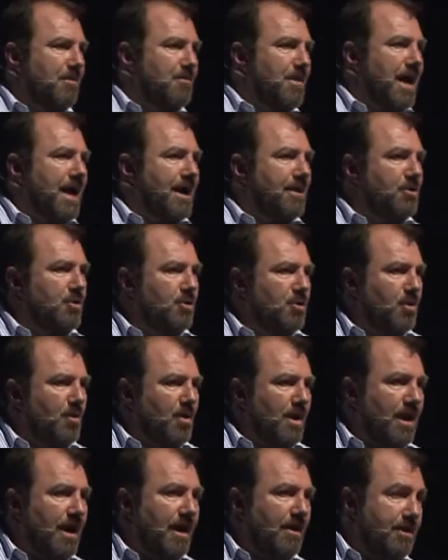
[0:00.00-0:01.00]
man who,
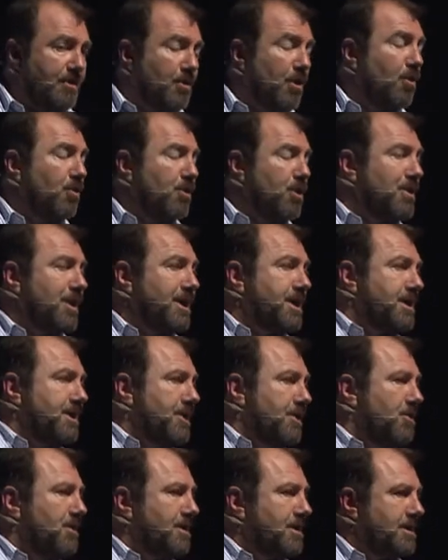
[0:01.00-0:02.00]
although he didn't
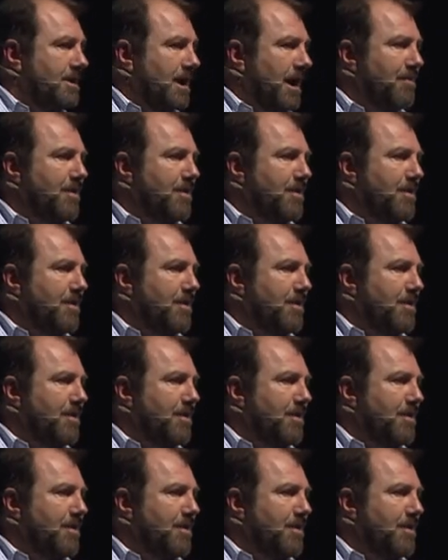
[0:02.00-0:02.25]
know at the time,